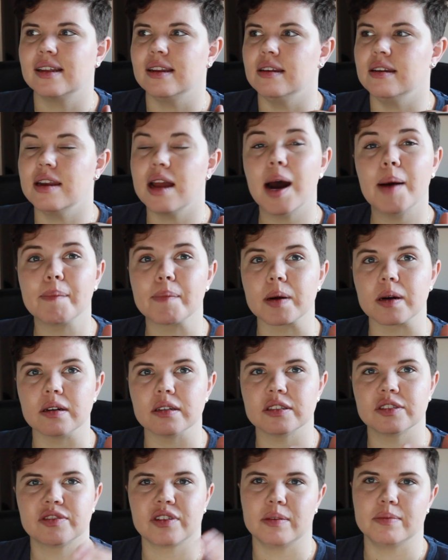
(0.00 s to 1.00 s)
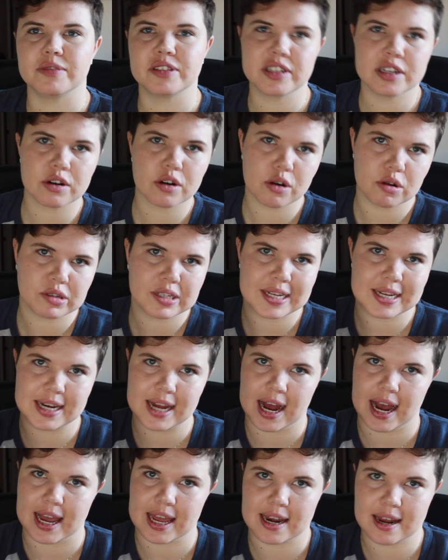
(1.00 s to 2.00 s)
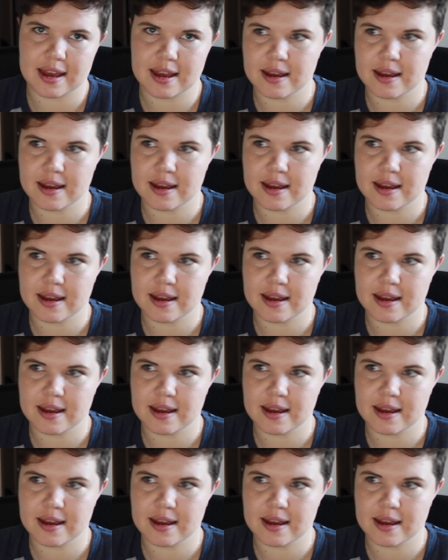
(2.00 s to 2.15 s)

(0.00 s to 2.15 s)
numbers from 0 to 9.